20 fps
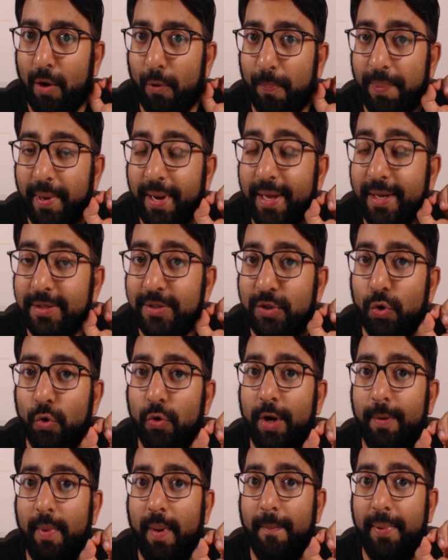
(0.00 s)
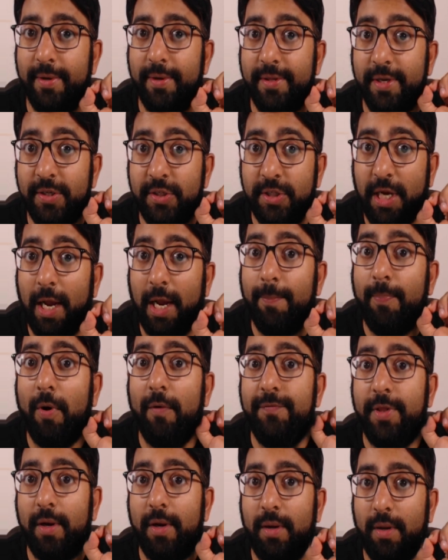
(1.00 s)
Now, please do remember the shape
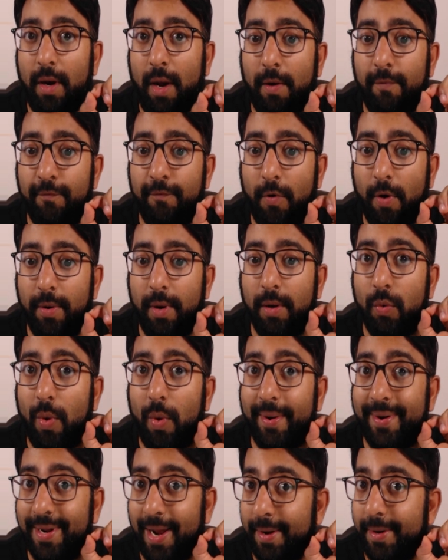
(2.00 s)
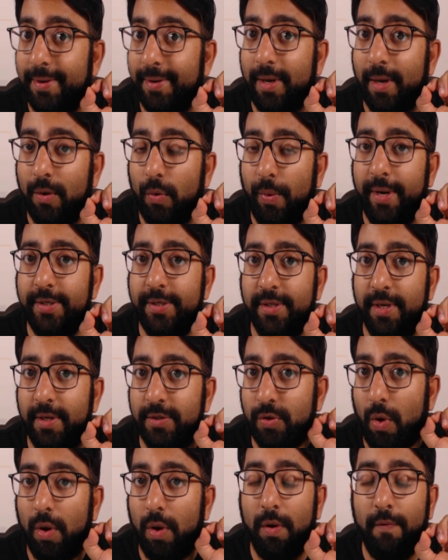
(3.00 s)
of the graph for a quadratic equation
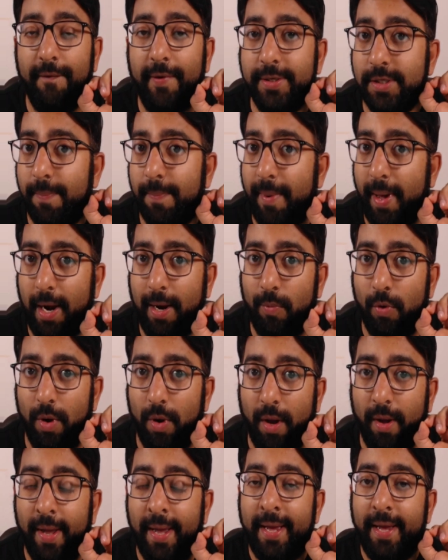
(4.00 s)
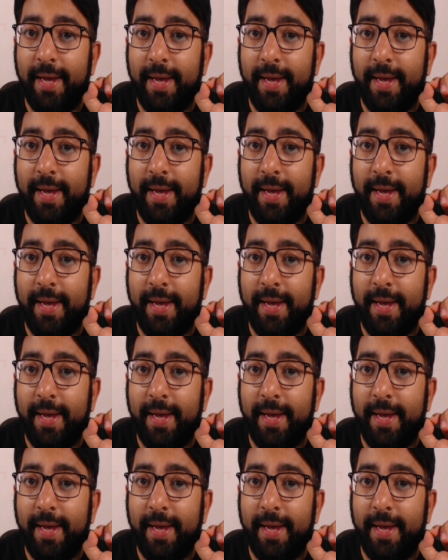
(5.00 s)
is always a parabola.